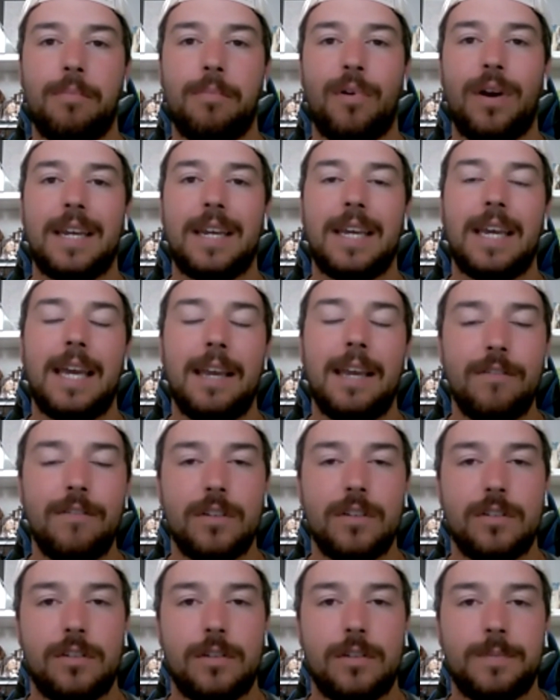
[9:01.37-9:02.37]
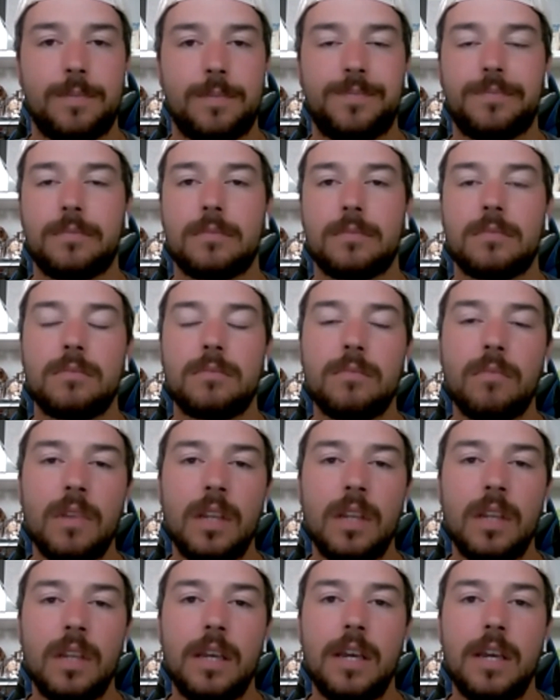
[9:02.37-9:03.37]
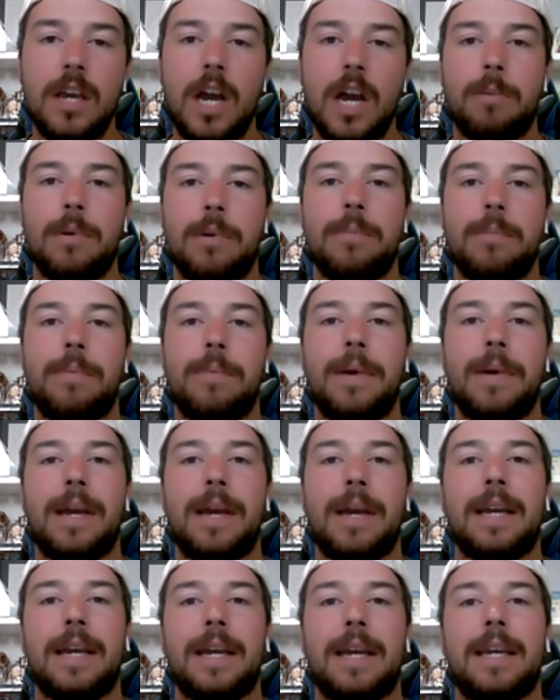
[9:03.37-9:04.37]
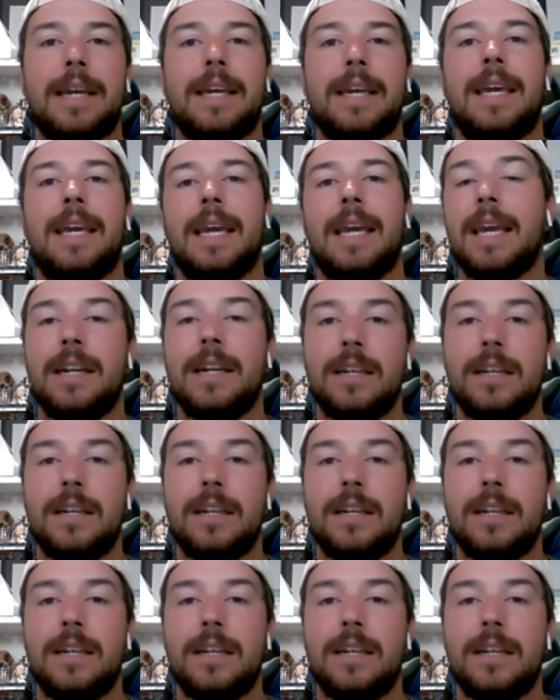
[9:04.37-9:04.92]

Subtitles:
Breakevens. I'll be back here again